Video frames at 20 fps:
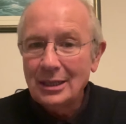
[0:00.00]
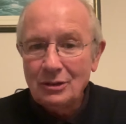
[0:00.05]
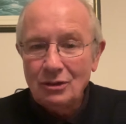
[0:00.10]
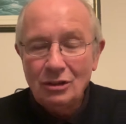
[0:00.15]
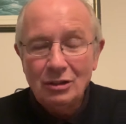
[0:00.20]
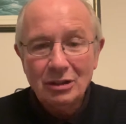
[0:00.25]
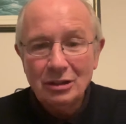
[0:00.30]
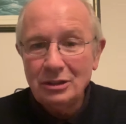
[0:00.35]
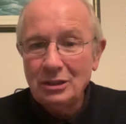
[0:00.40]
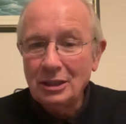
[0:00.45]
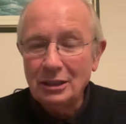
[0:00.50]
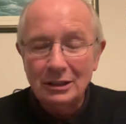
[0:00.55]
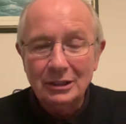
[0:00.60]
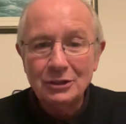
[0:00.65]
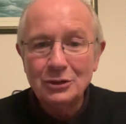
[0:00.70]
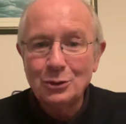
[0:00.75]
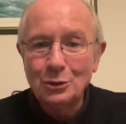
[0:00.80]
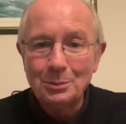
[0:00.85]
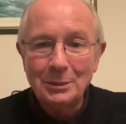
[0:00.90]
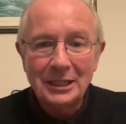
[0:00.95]
Jeez, I think
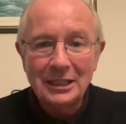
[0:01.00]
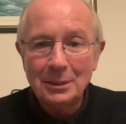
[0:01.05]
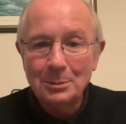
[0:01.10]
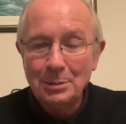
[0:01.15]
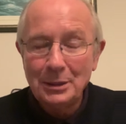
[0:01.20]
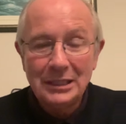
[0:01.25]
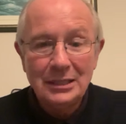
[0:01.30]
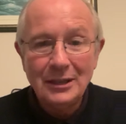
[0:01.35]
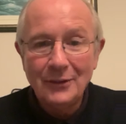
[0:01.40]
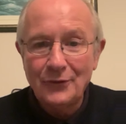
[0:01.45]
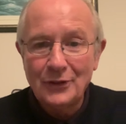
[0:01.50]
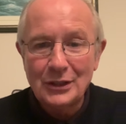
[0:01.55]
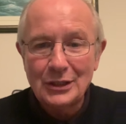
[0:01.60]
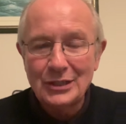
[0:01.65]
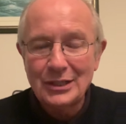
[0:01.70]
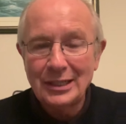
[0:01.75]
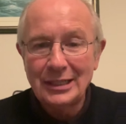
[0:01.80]
this could make a big difference.